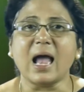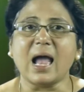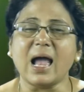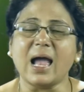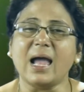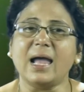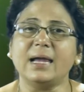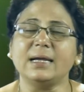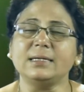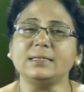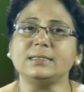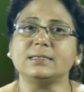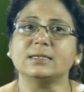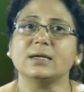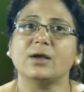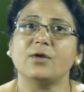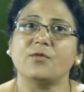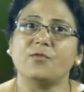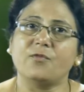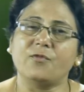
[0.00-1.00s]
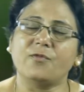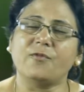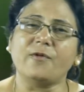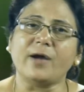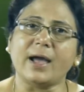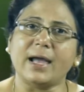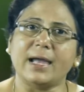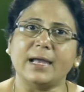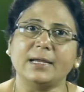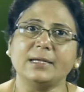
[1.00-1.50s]
And
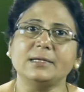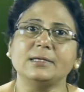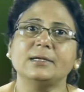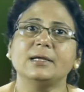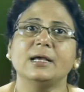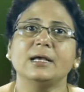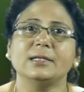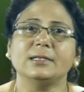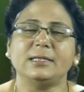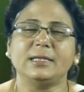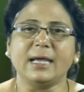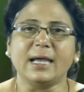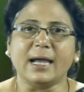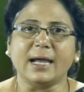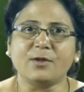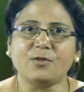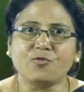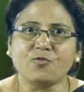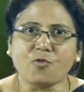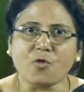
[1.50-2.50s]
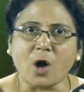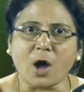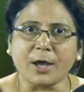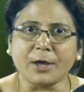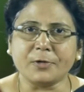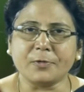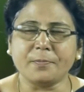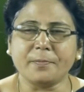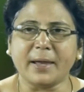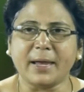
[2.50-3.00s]
when the
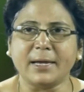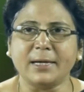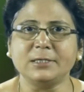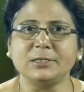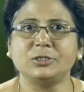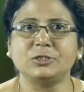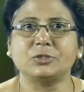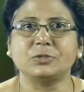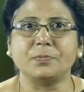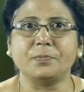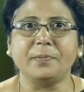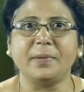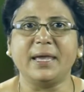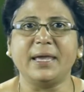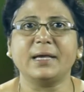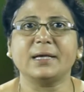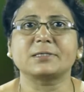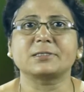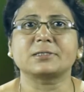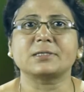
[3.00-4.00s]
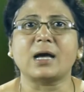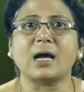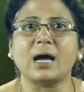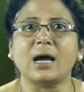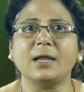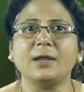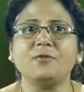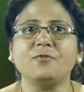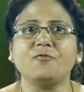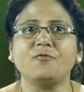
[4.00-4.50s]
environment makes
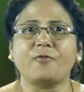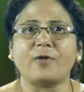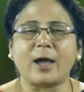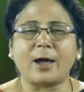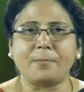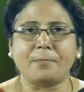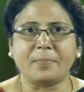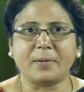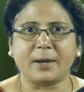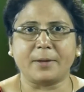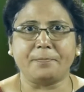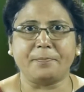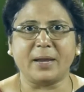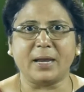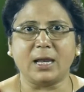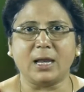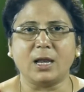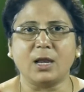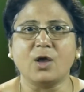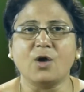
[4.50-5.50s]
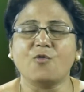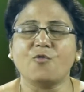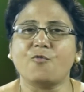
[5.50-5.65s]
unfavorable